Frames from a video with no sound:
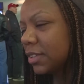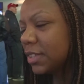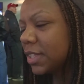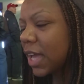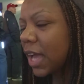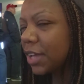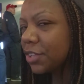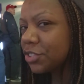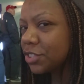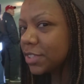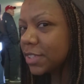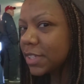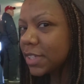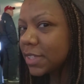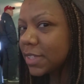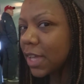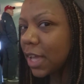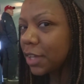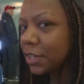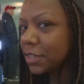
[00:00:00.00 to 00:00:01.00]
Yeah, it's just an
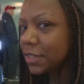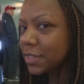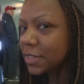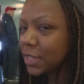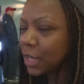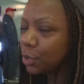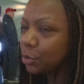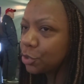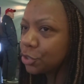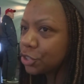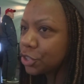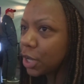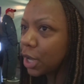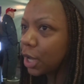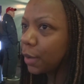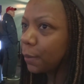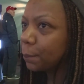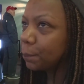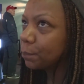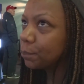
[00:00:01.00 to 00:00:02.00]
Italian sandwich
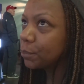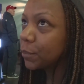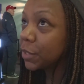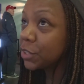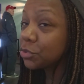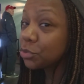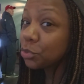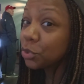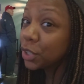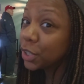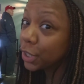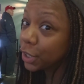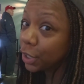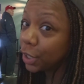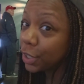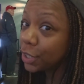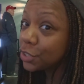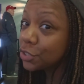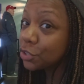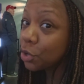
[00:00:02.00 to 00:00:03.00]
shop. It's really
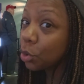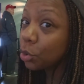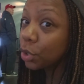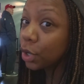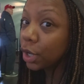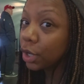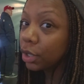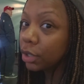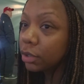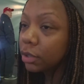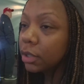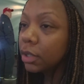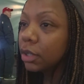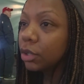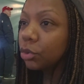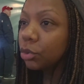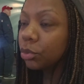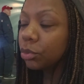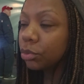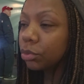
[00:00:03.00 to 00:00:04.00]
good. It's so good. The
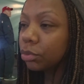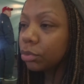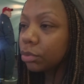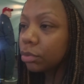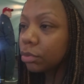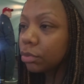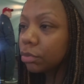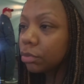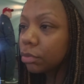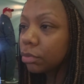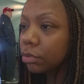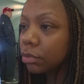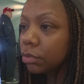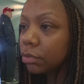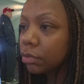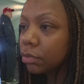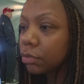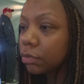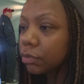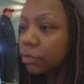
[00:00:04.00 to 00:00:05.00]

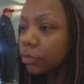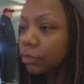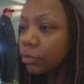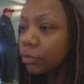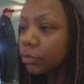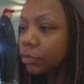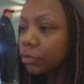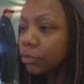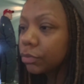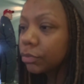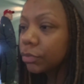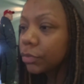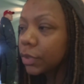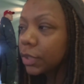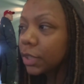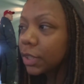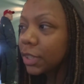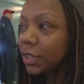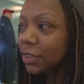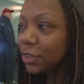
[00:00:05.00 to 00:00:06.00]
sandwiches are massive.
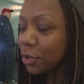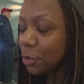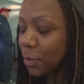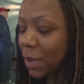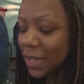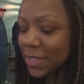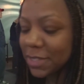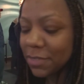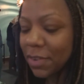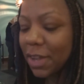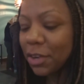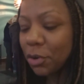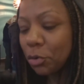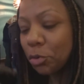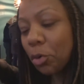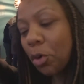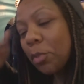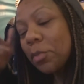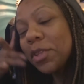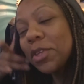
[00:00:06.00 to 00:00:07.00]
They're massive. I know
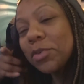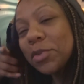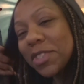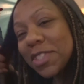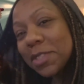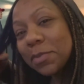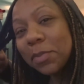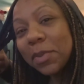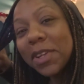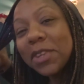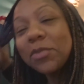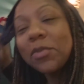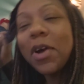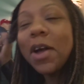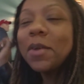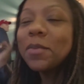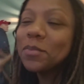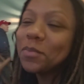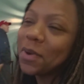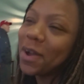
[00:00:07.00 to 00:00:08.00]
normally we split
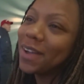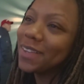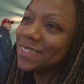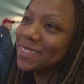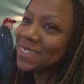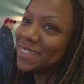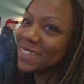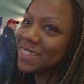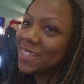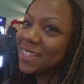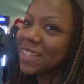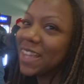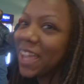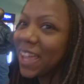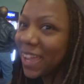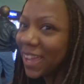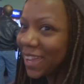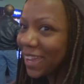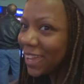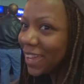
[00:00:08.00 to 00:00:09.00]
one, but
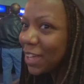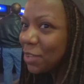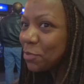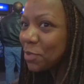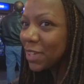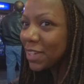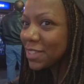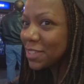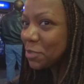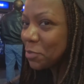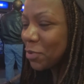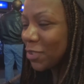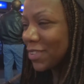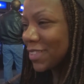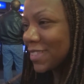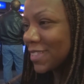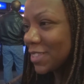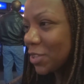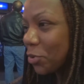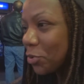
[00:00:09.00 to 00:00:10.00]
today, because the
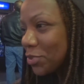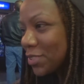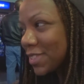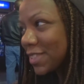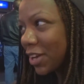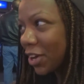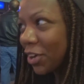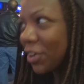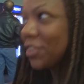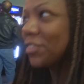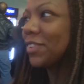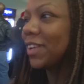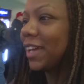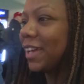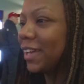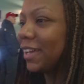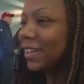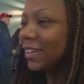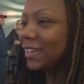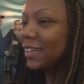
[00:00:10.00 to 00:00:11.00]
boy's so
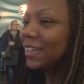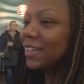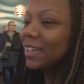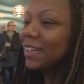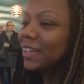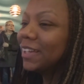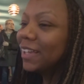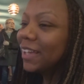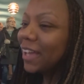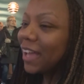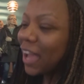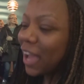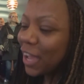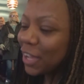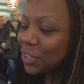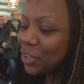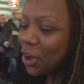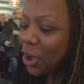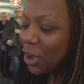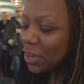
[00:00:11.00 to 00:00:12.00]
starving,
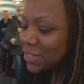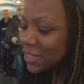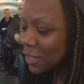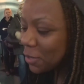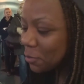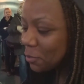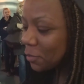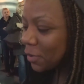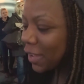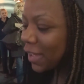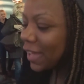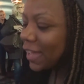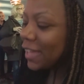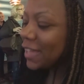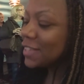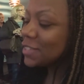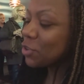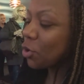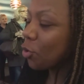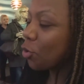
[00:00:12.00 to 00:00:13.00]
I got his
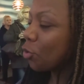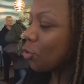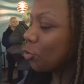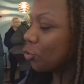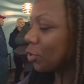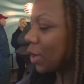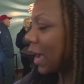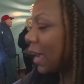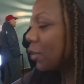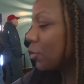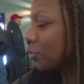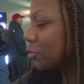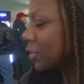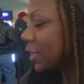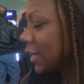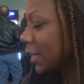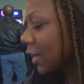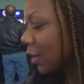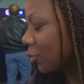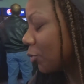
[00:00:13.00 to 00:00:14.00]
own. I don't
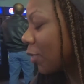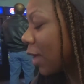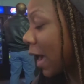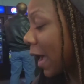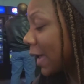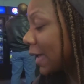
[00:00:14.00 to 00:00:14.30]
think, well, I